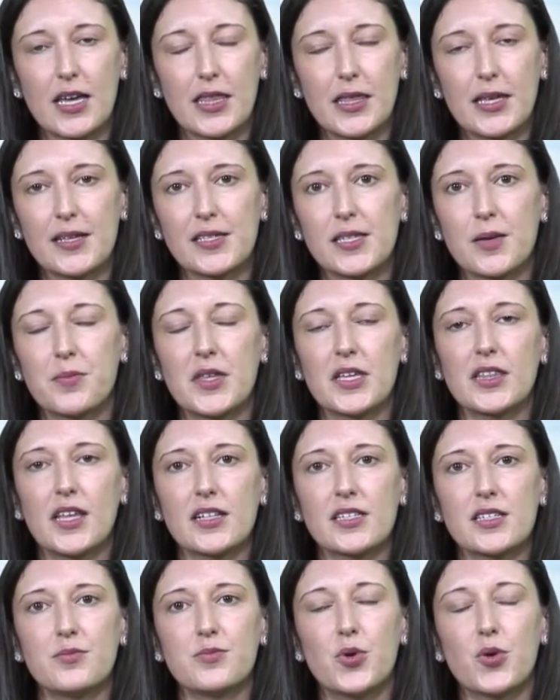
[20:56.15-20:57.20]
I think something
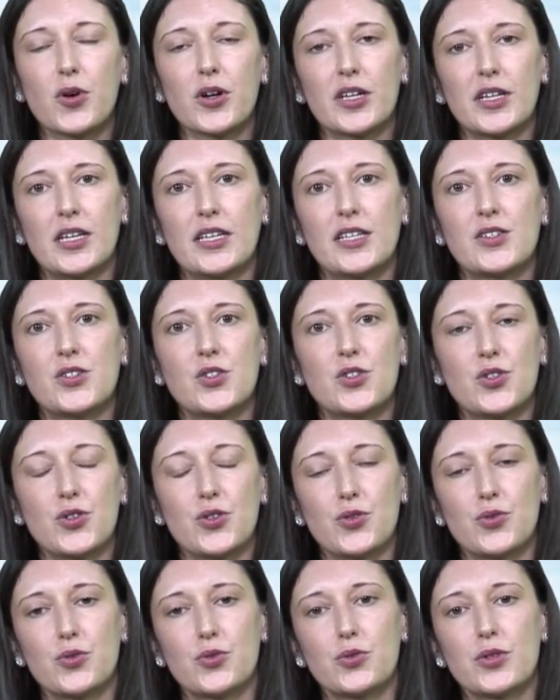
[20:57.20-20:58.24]
that's important is
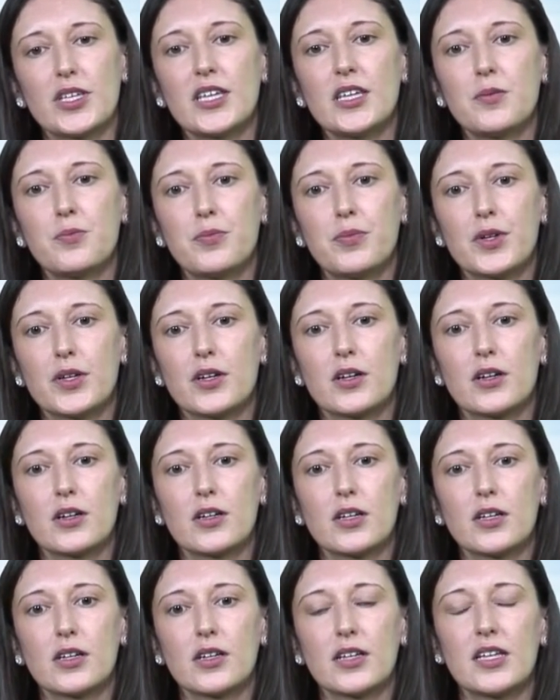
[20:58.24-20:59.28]
to keep
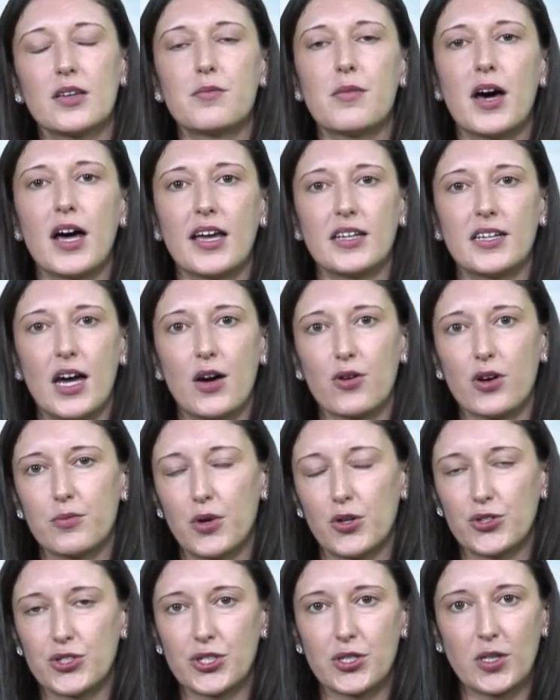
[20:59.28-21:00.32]
in mind our
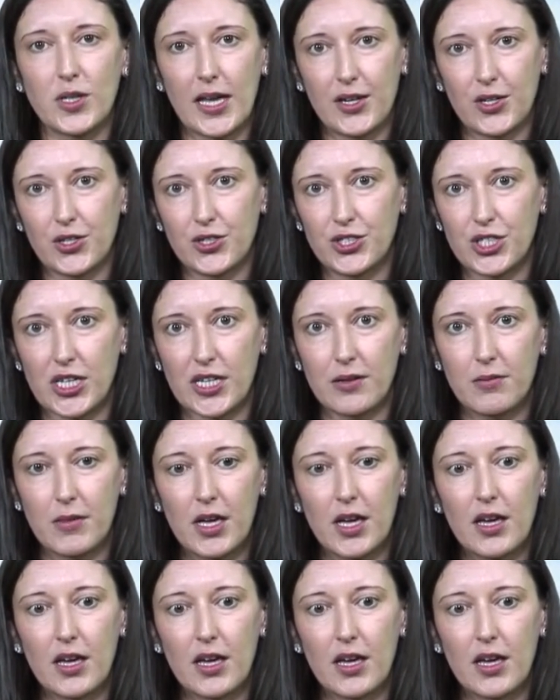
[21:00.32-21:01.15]
emotional energy.